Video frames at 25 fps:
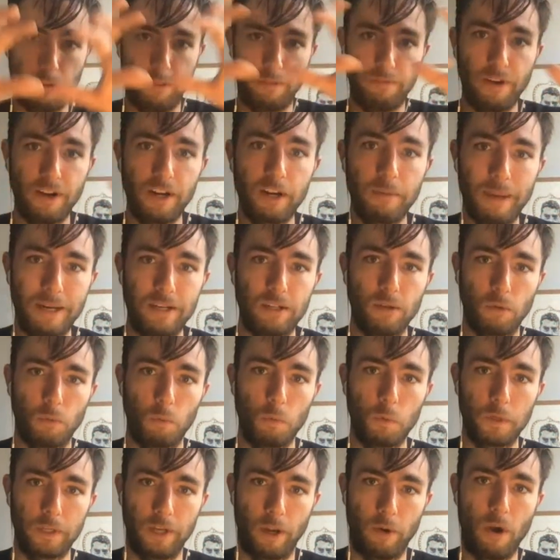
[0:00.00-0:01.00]

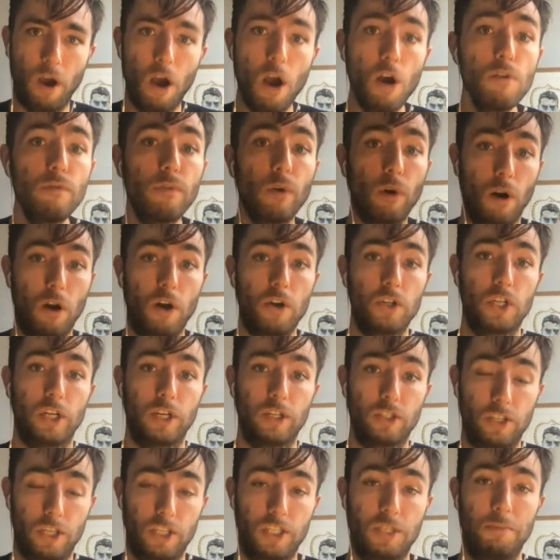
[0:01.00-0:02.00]
fundamental
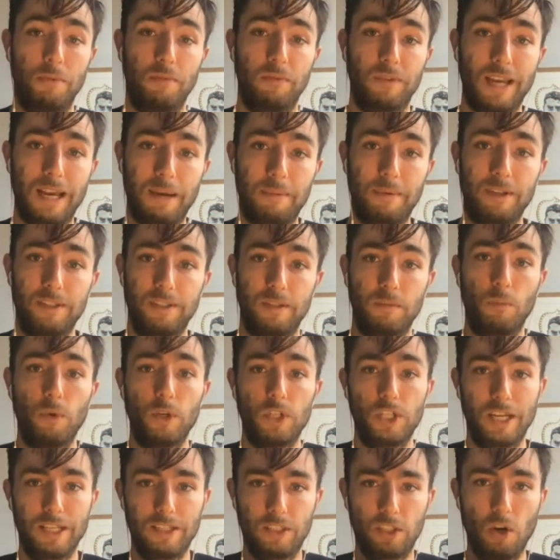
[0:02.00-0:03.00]
overarching system of capitalism,
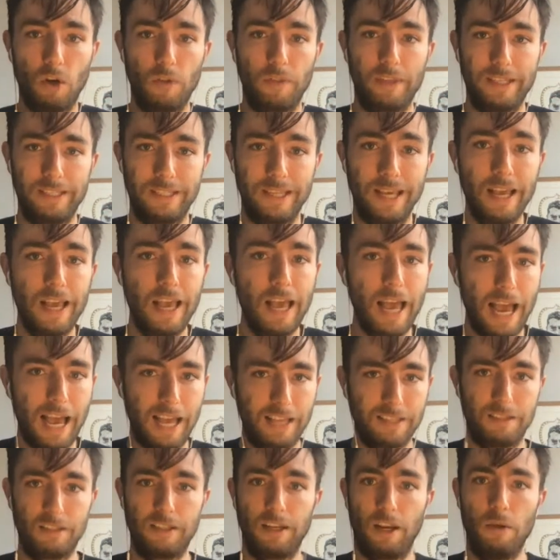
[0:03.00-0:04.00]
which has got these
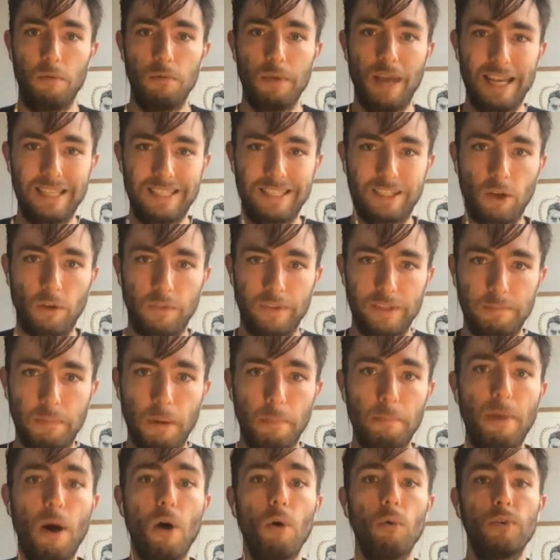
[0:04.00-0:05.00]
has got these
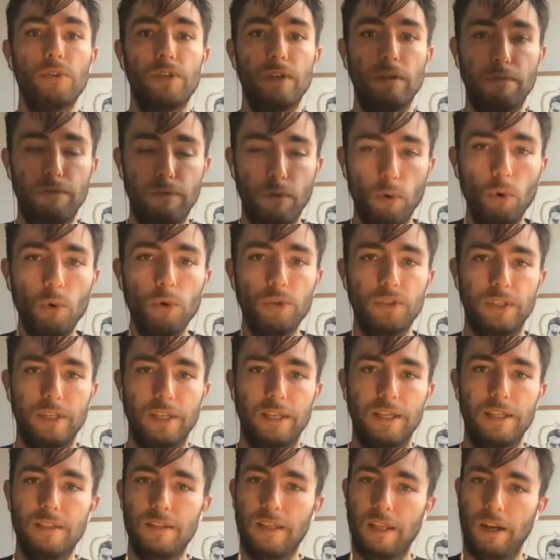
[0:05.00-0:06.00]
propulsive
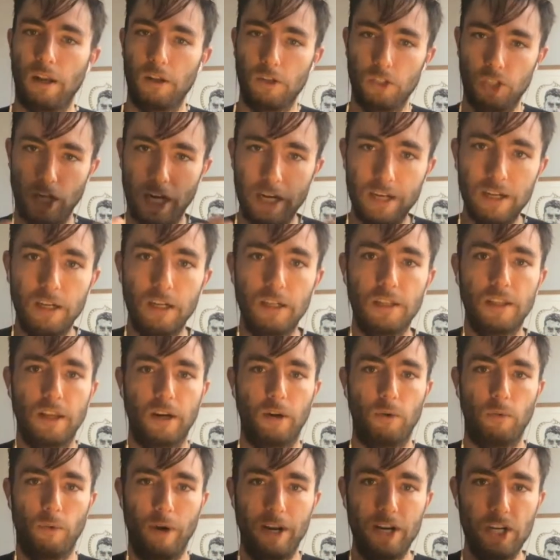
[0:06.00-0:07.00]
forces that are gendered,
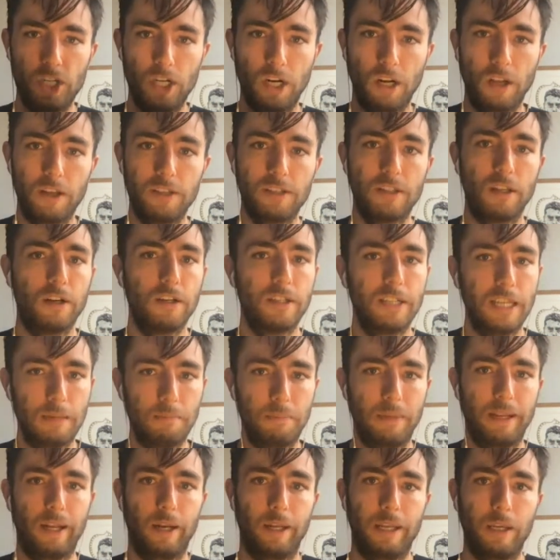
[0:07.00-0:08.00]
that are racialized, that are
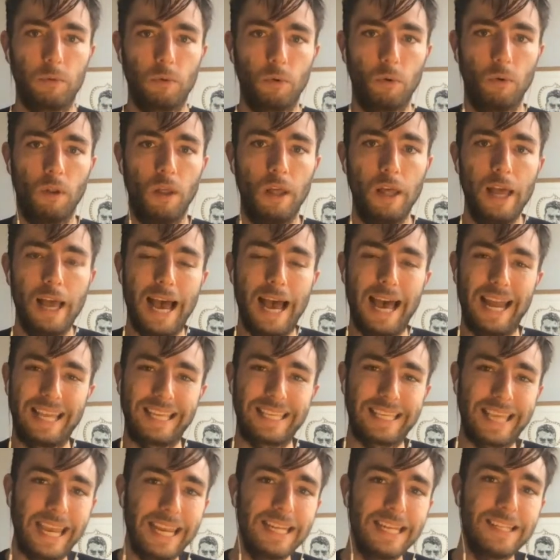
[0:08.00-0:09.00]
deeply unequal. And
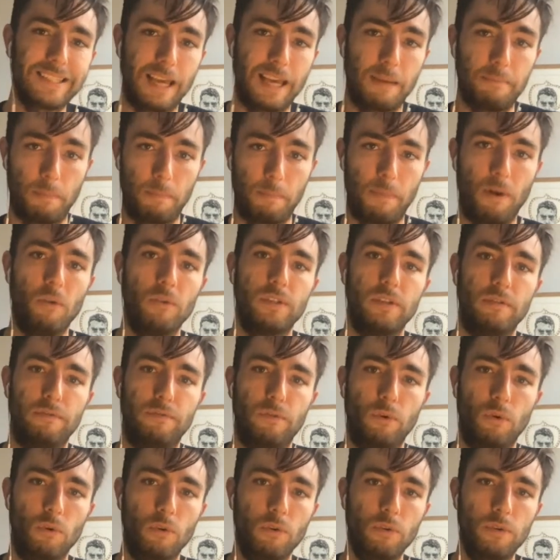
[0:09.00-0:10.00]
against that propulsive
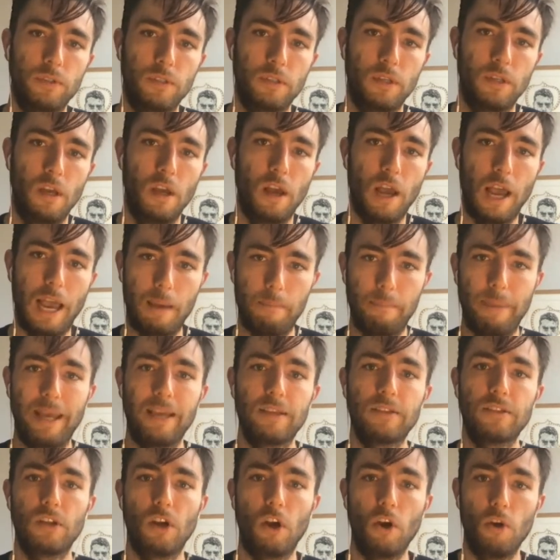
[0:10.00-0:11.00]
force, our
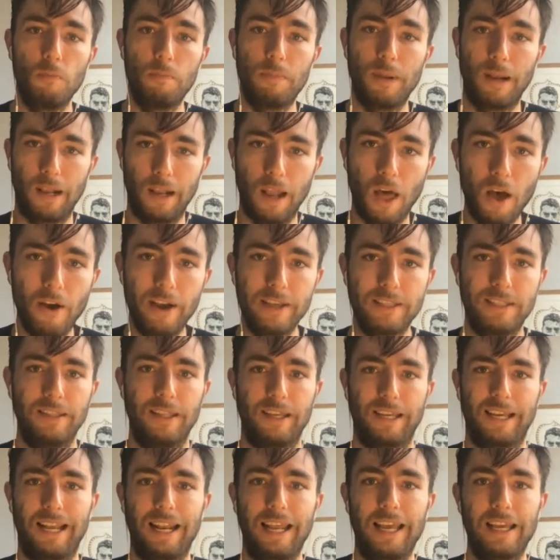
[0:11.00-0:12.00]
best hope lies in
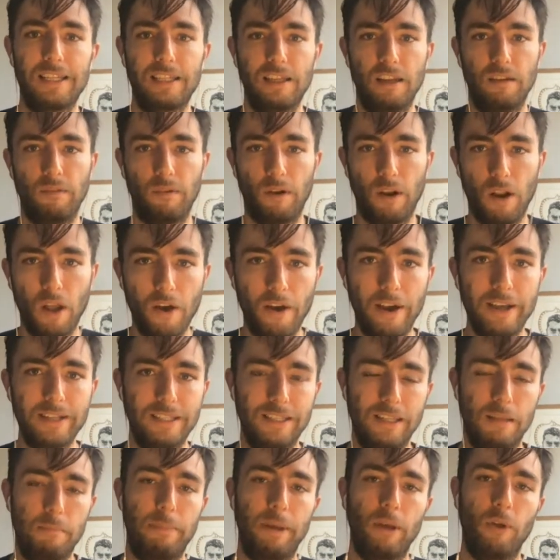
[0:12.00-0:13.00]
the collective,
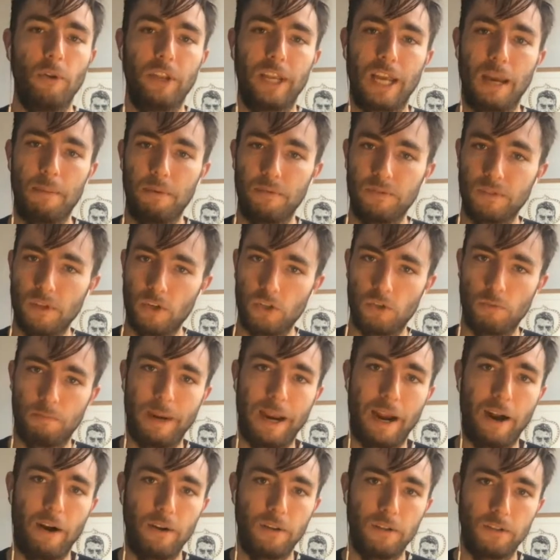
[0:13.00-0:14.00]
lies in the building up of social
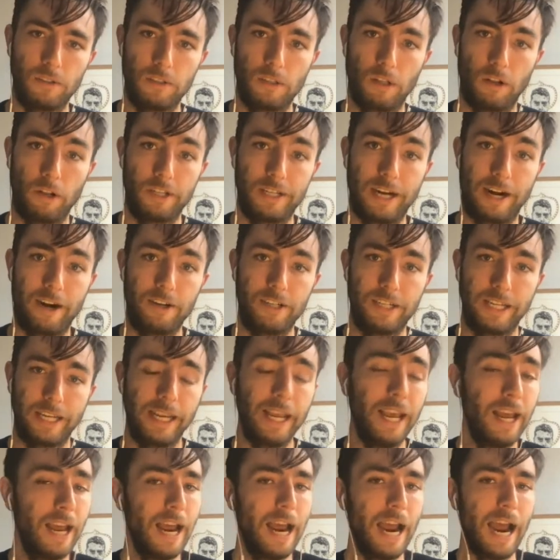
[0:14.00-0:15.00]
power and
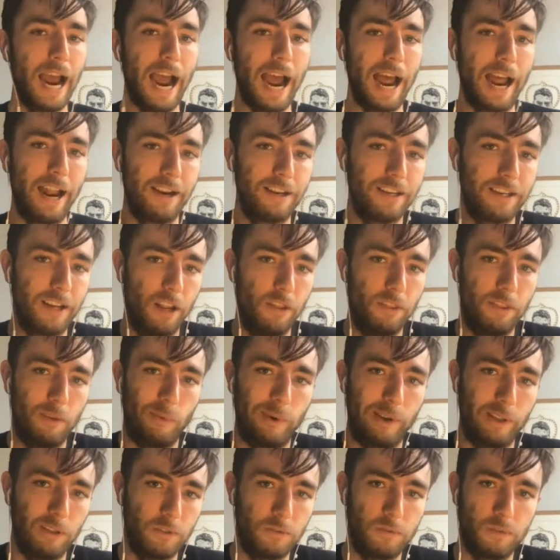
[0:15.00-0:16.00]
solidarity. And the
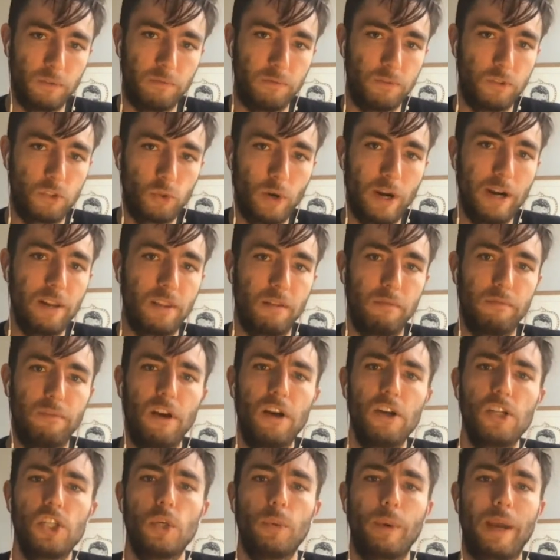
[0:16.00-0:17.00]
real sort of strength and
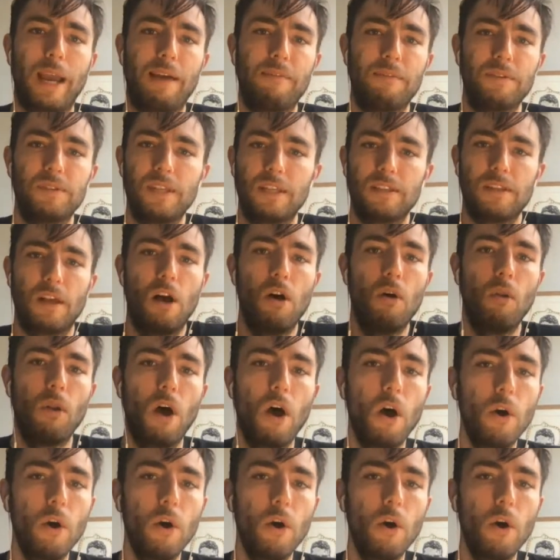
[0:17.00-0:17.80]
virtue we have is there's a whole